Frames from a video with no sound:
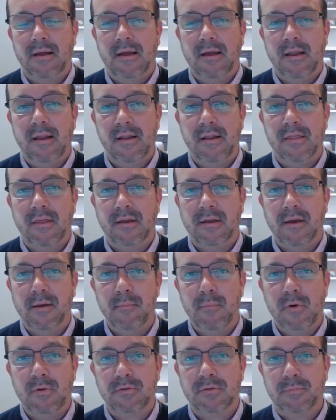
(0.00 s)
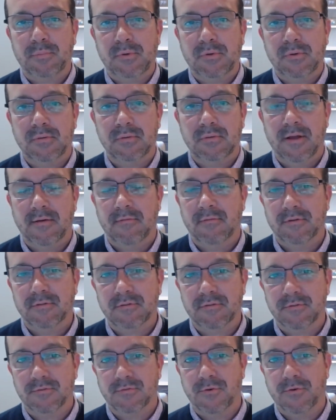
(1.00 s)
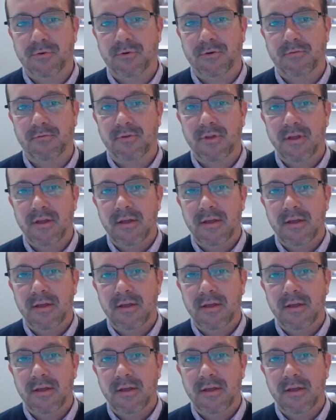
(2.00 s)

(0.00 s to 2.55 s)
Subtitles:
I think on multiple levels, sort of